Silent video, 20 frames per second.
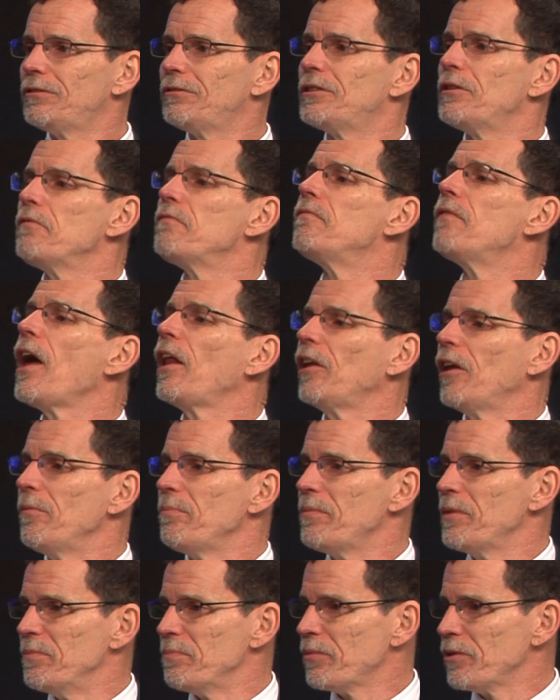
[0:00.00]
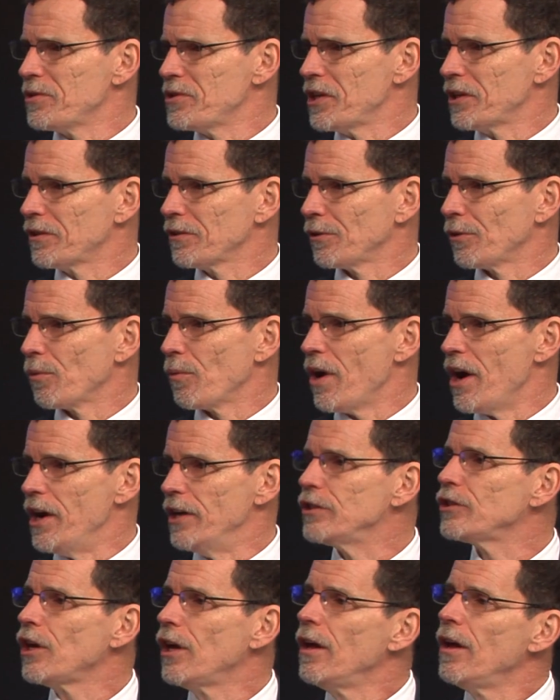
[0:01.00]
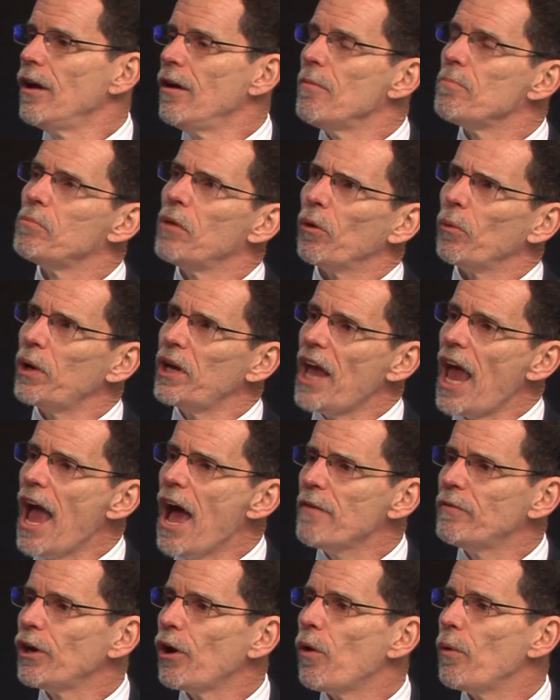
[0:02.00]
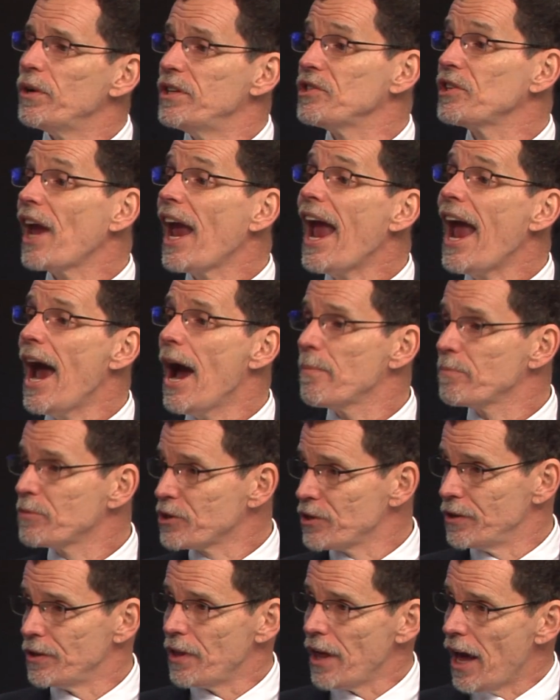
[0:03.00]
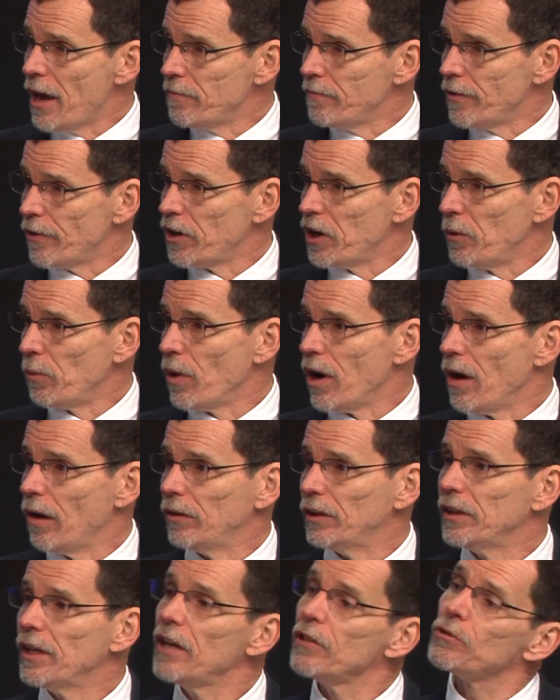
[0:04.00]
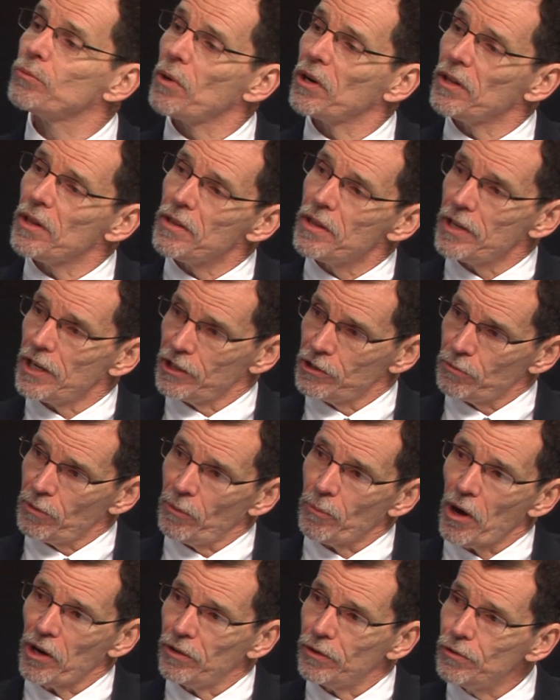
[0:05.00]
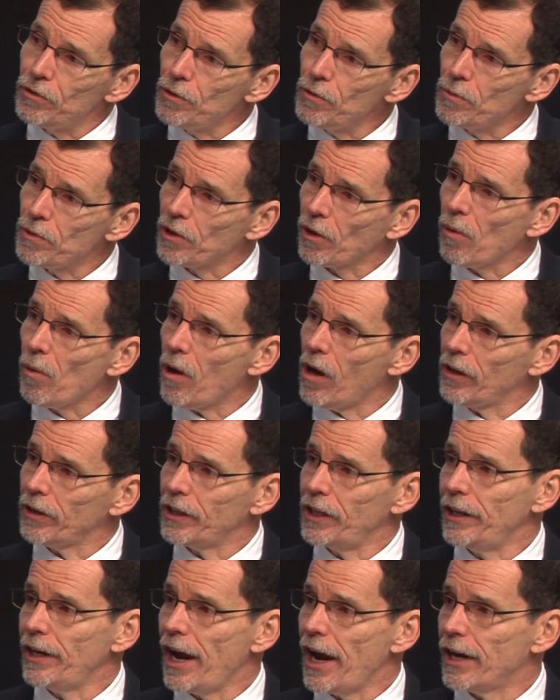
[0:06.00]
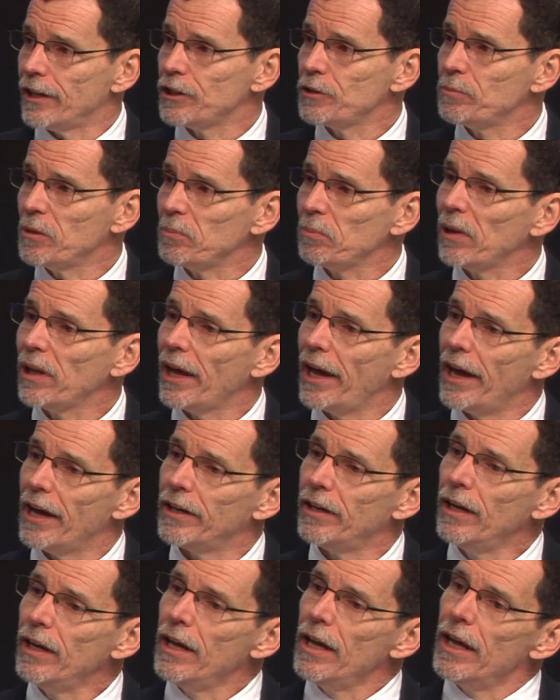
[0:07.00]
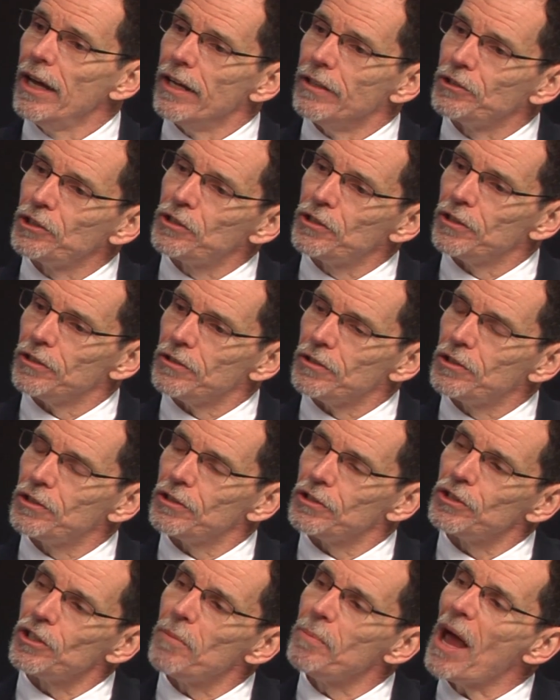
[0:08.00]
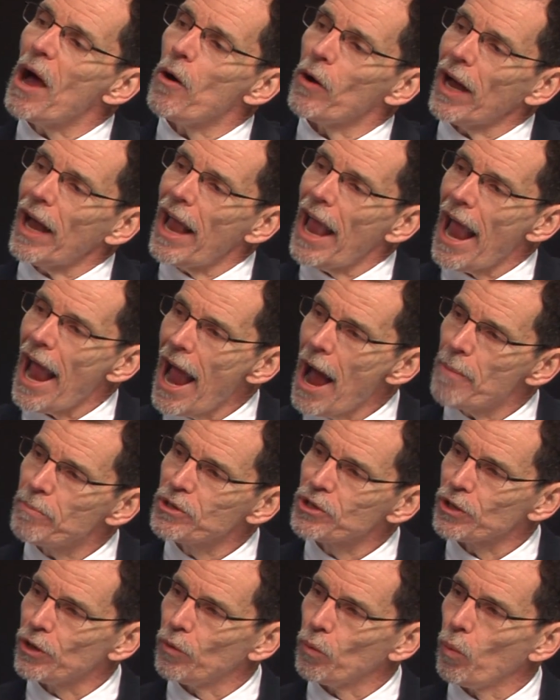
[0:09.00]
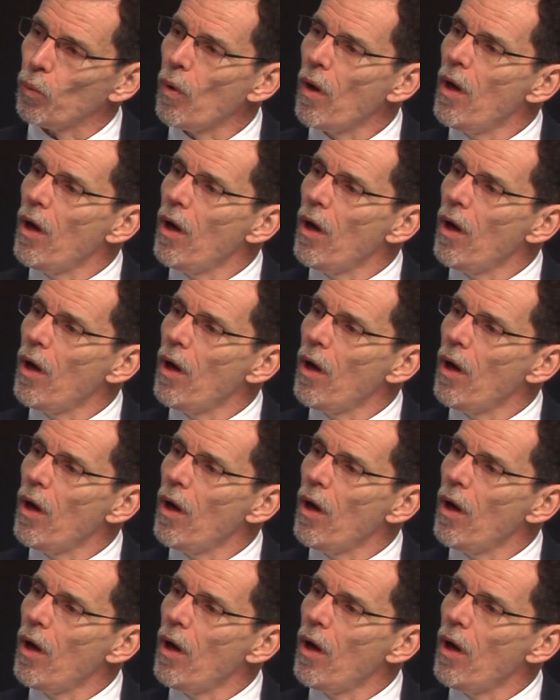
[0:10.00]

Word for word: develop in particular ways. But we haven't always captured that very well, and that's one of the things we want to do with the Quality Enhancement Plan, is to, is to somehow capture